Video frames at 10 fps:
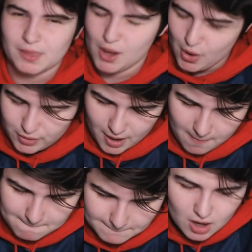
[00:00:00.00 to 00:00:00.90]

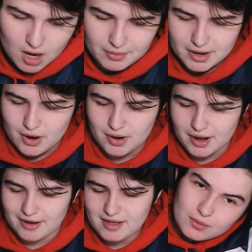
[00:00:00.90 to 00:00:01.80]
Okay. Here we go.
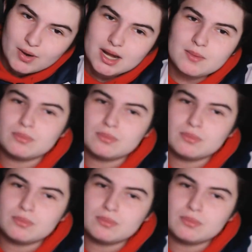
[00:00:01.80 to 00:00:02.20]
Ready?